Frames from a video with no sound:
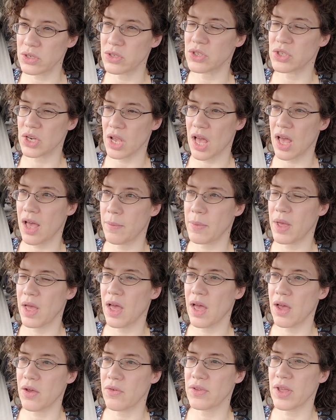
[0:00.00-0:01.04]
job
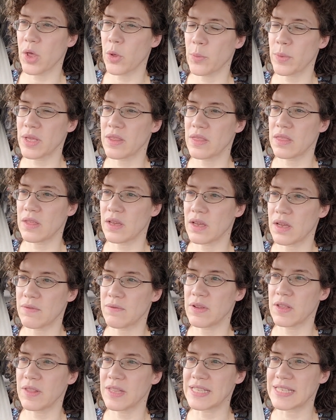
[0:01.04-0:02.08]
of helping the
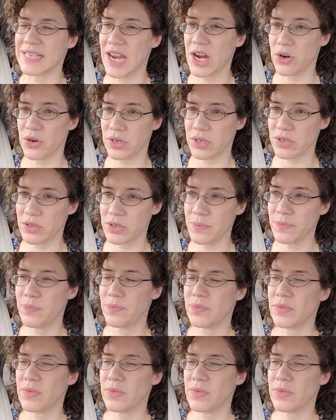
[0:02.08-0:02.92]
villain's character